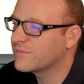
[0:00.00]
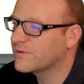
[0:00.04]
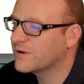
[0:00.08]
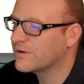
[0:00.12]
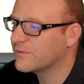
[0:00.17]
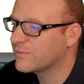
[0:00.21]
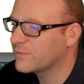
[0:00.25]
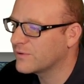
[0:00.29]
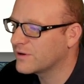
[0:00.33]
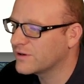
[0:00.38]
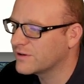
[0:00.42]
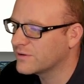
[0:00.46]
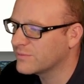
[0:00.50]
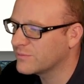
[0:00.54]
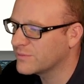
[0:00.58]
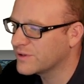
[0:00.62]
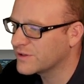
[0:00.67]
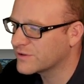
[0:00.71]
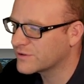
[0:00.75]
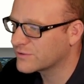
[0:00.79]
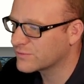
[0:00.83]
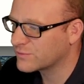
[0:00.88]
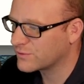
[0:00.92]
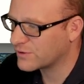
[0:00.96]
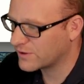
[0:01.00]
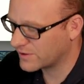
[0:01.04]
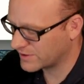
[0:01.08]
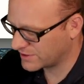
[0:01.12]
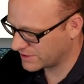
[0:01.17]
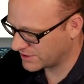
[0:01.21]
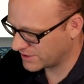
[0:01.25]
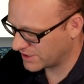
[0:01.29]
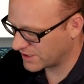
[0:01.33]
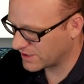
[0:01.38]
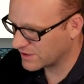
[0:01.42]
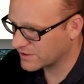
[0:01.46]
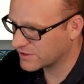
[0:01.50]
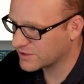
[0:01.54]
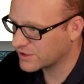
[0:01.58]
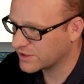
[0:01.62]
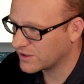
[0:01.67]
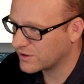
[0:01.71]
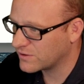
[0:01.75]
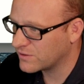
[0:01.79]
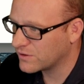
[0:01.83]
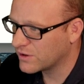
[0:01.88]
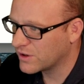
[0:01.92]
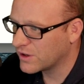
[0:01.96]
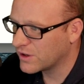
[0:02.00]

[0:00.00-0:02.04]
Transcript: one to mince words here. So,